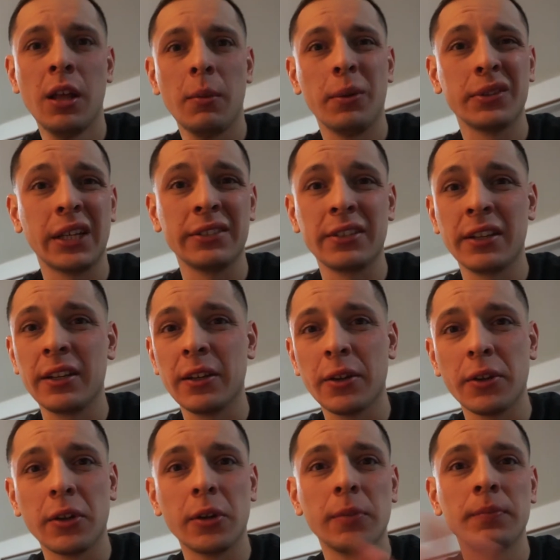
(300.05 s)
besides any
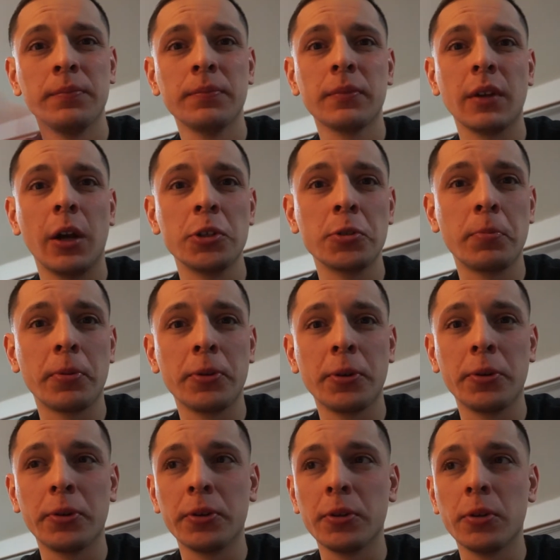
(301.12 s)
other
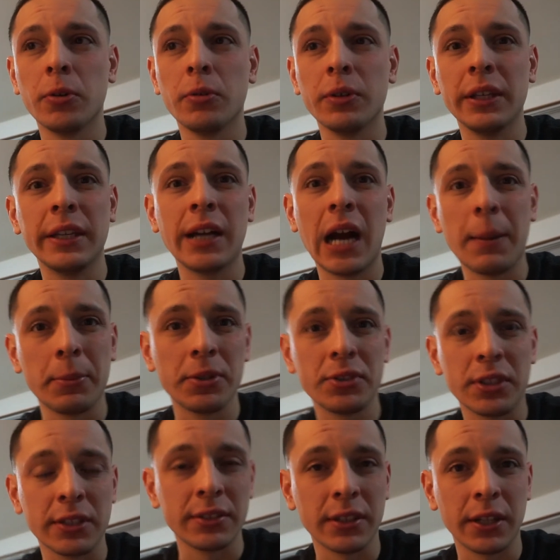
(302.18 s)
entrepreneurial e-commerce
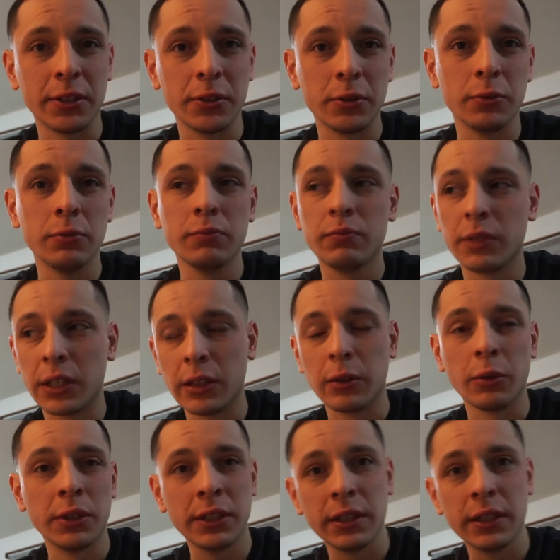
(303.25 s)
things that I do, including